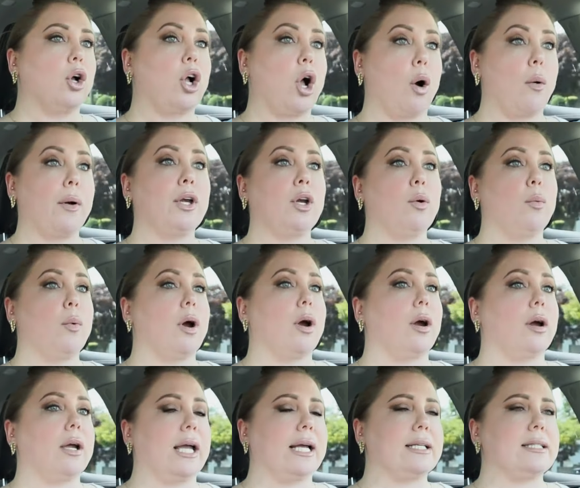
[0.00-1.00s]
Going to
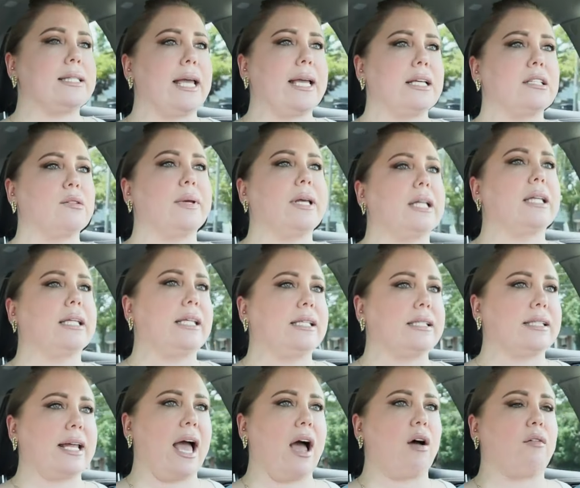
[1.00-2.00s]
work, it takes me at
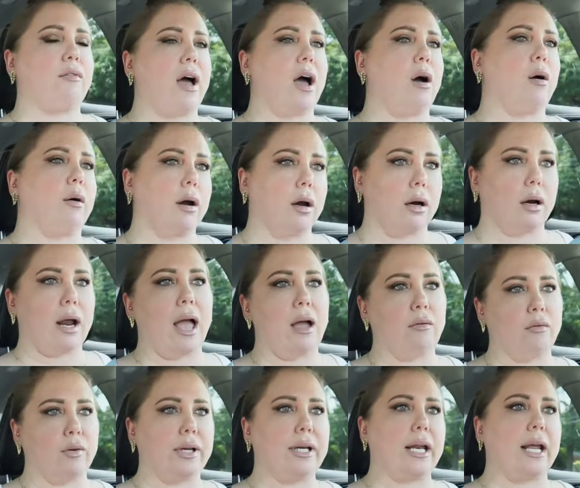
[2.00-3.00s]
least a half hour
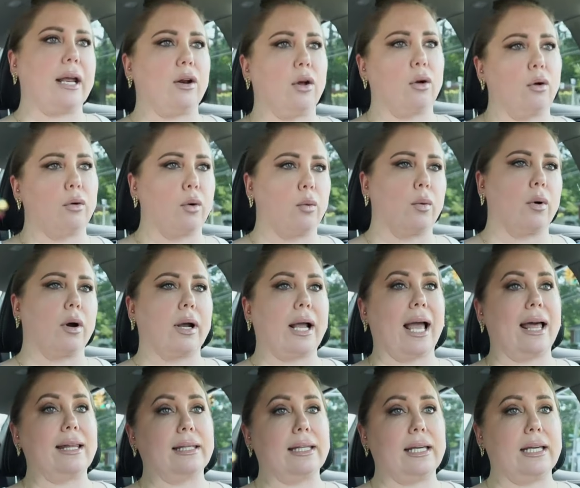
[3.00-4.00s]
every day to go to work,
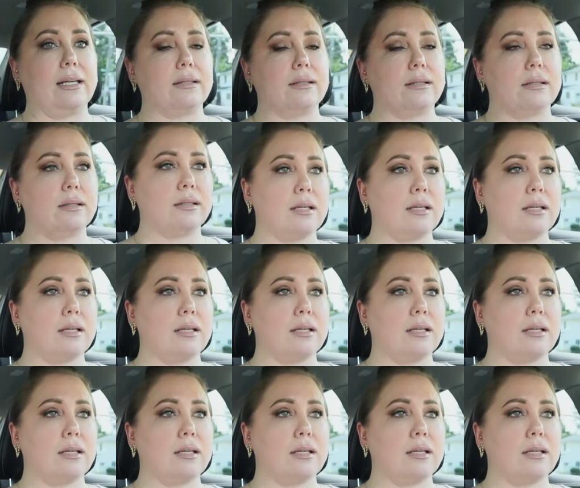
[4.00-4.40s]
at least.